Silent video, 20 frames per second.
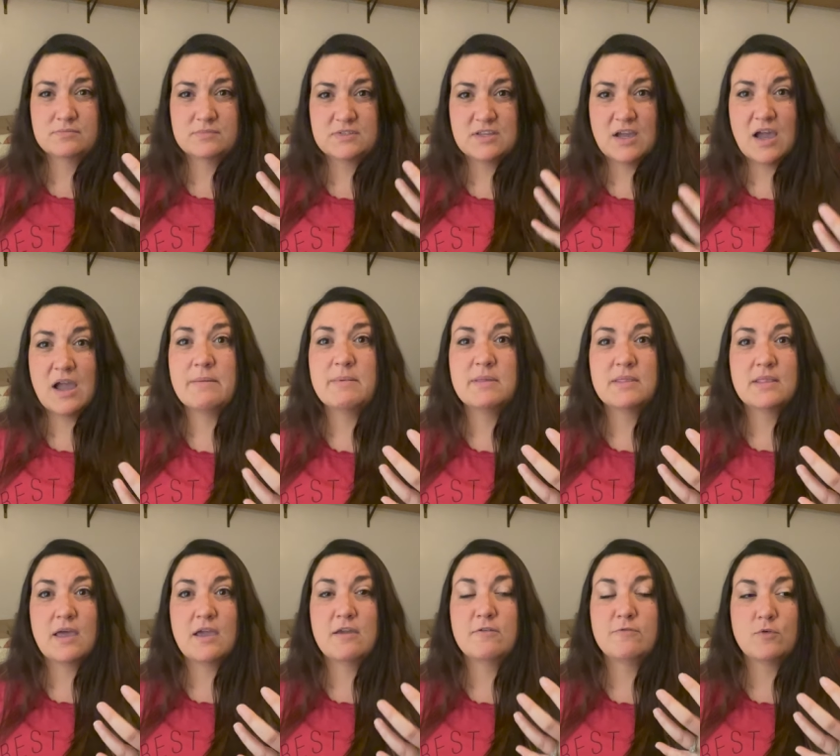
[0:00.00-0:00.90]
time in
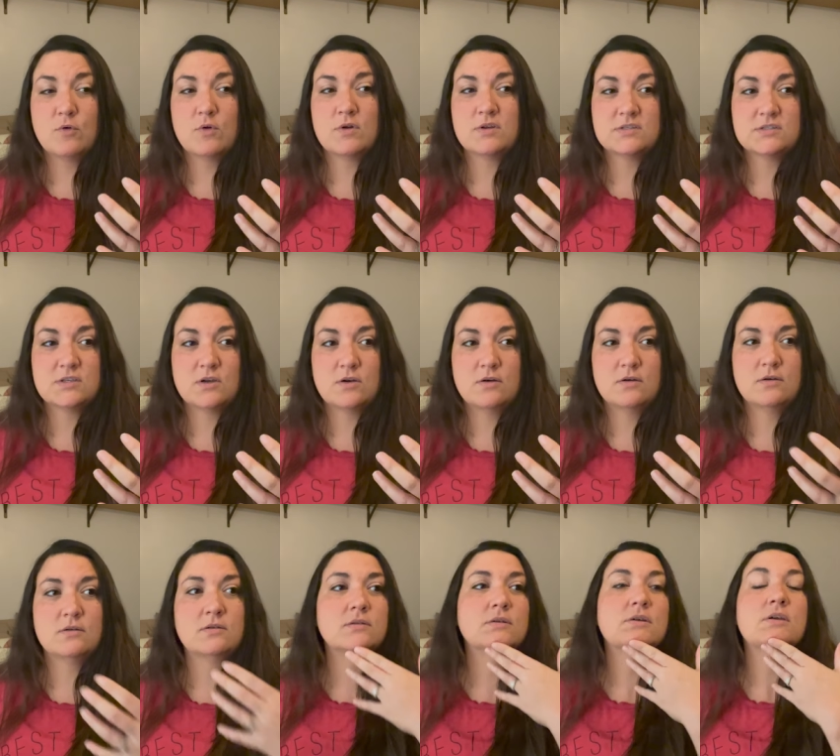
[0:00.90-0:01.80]
life for us
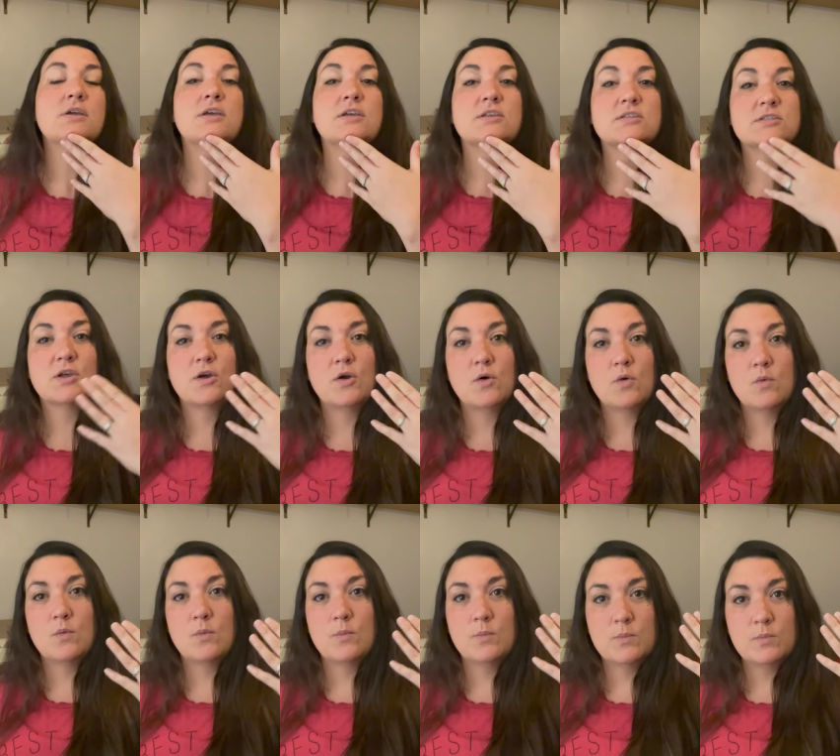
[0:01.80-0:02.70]
all.
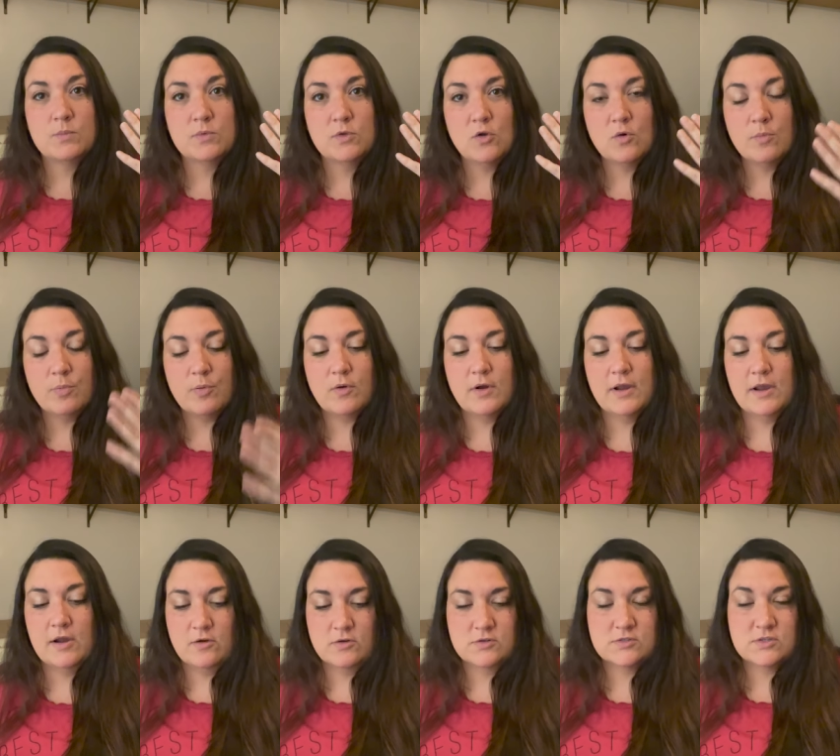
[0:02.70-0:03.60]
So your
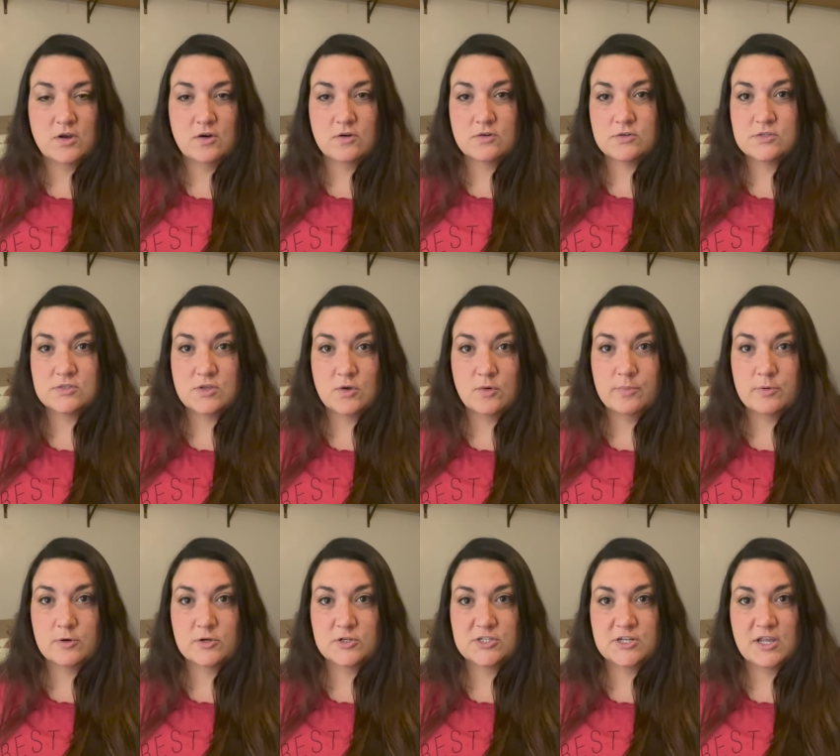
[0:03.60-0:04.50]
prayers are so
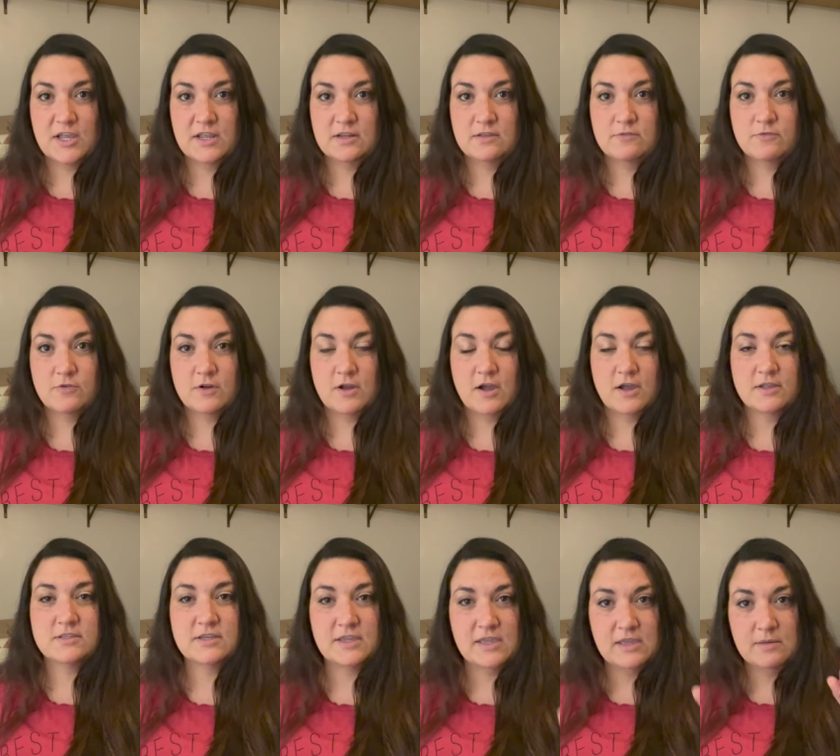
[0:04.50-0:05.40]
appreciated for
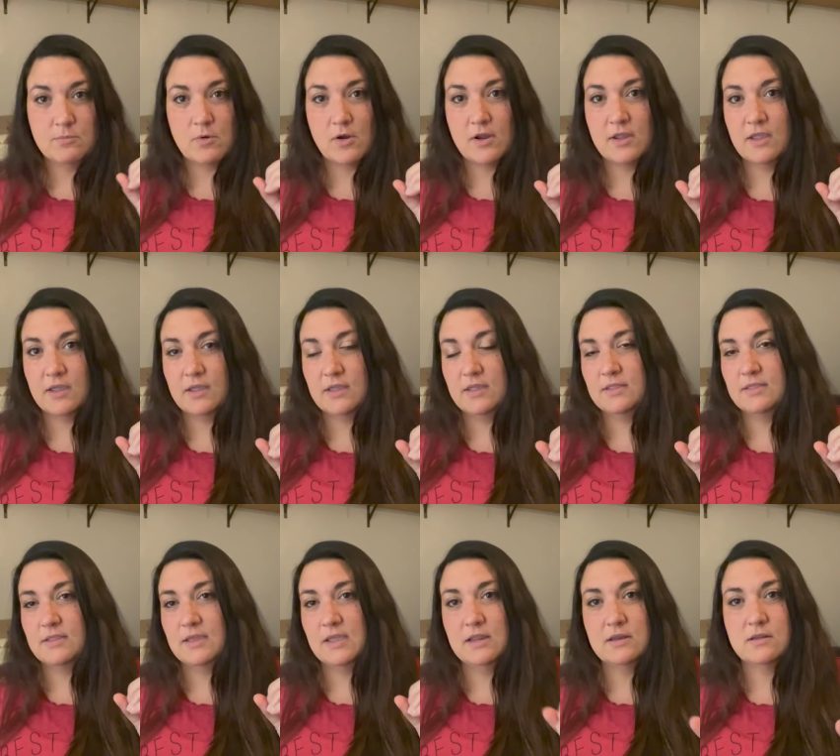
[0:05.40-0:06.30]
God to keep bringing in
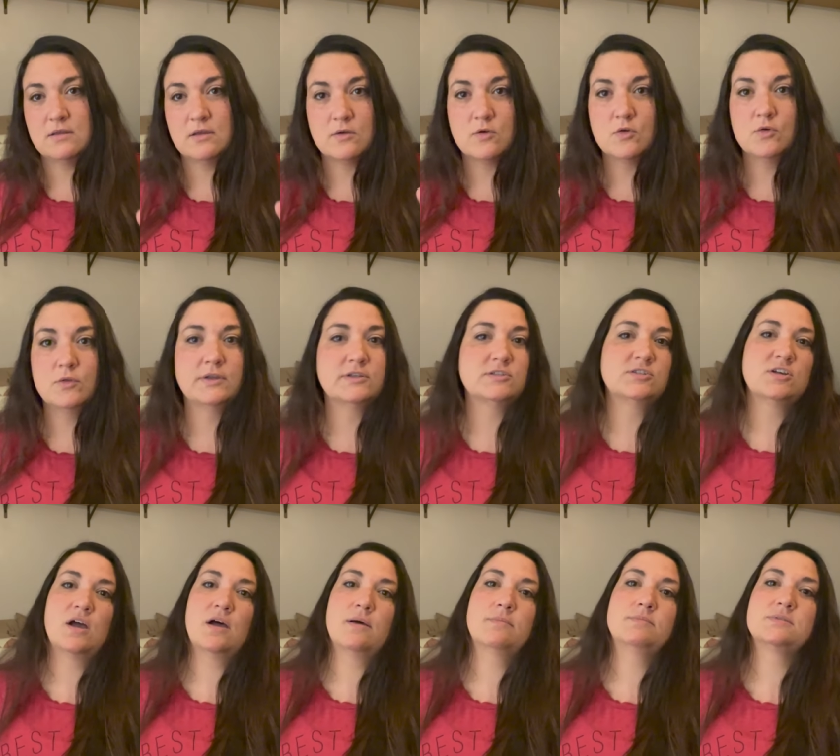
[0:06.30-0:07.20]
the heating and cooling
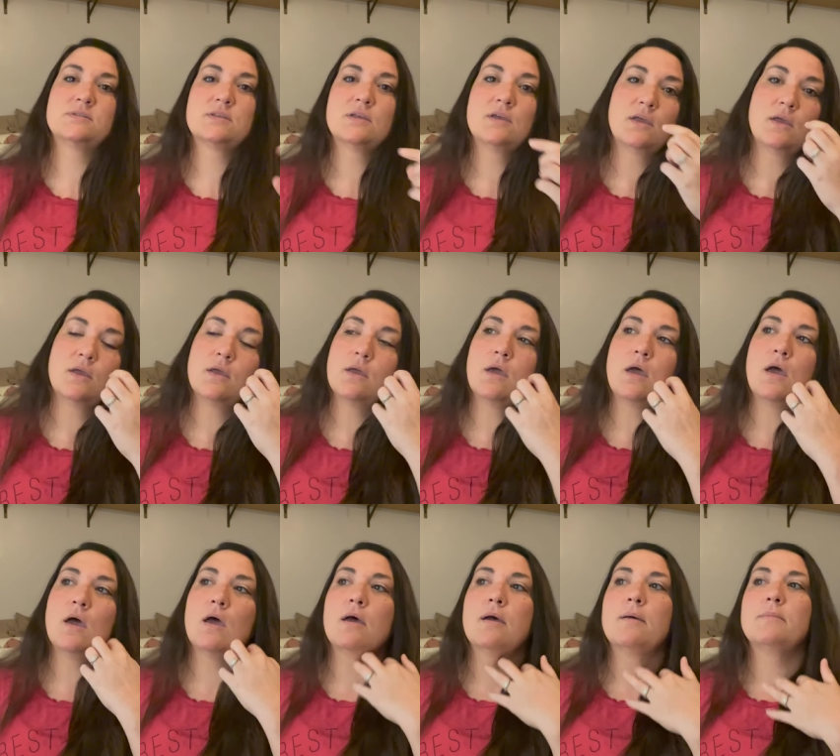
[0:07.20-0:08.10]
jobs,
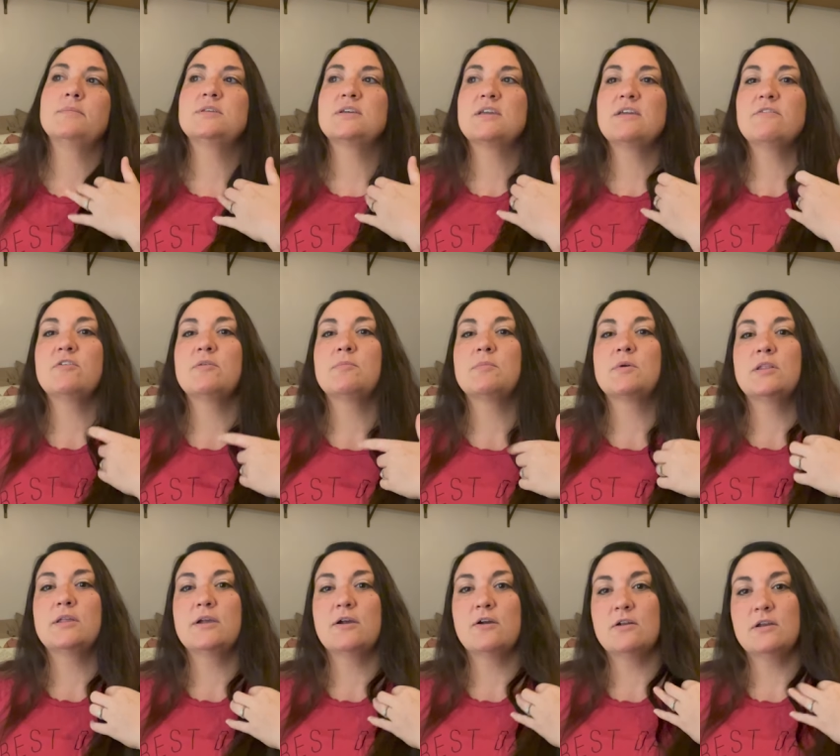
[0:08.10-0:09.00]
um, to give him
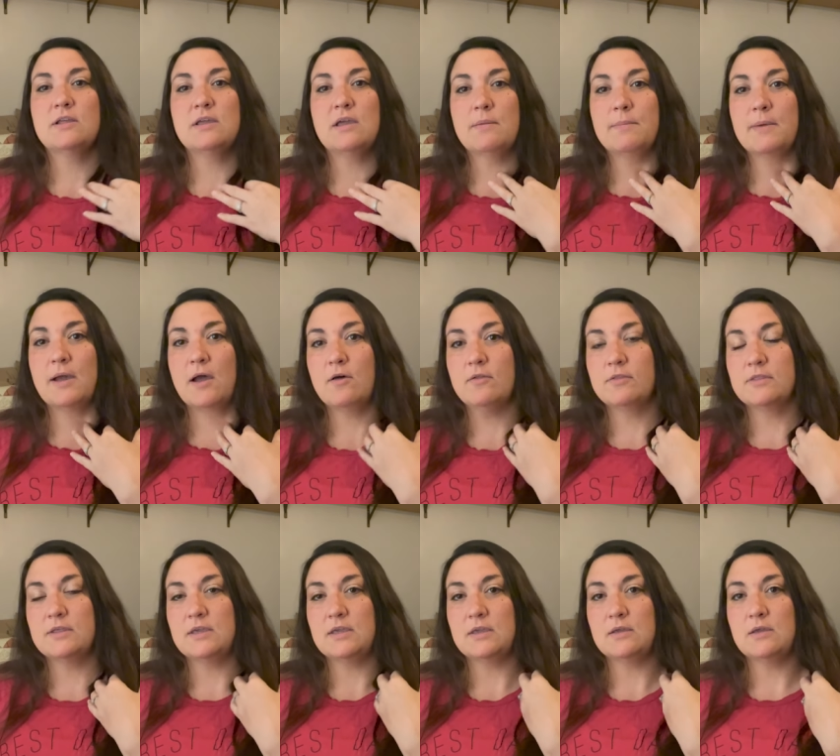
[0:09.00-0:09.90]
clarity about
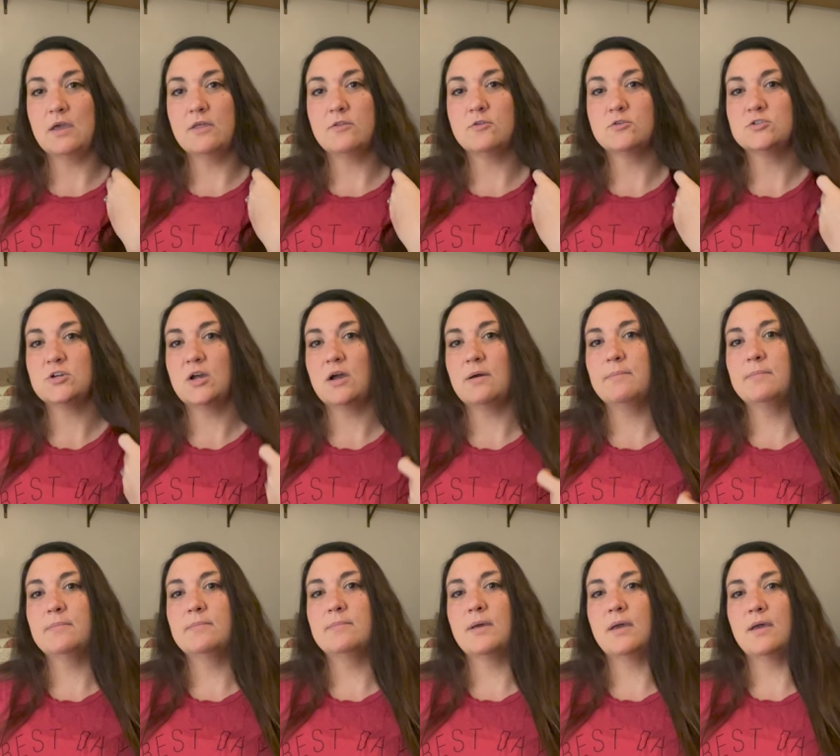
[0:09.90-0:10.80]
the other
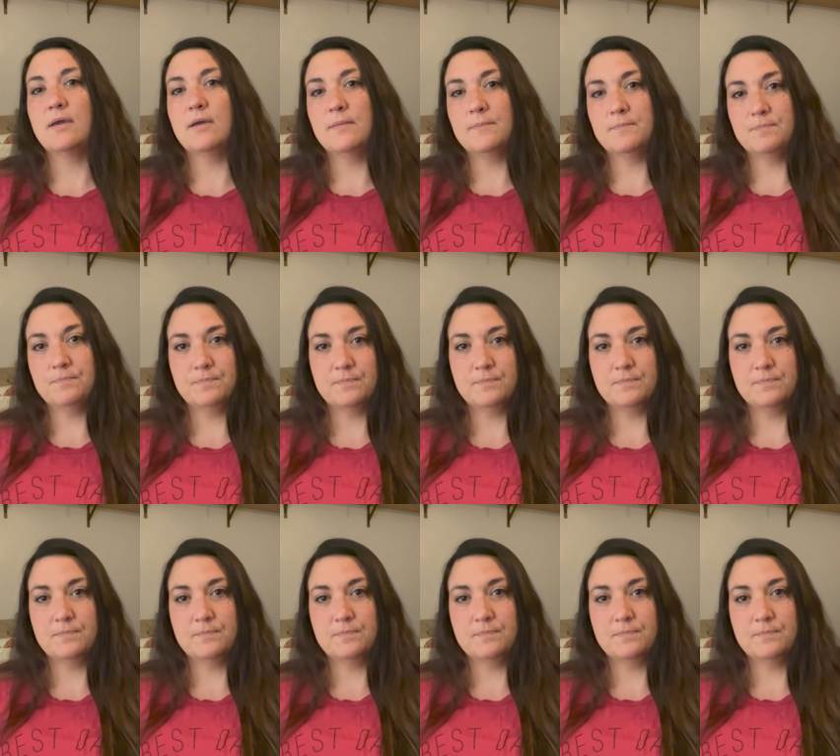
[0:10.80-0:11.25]
job um,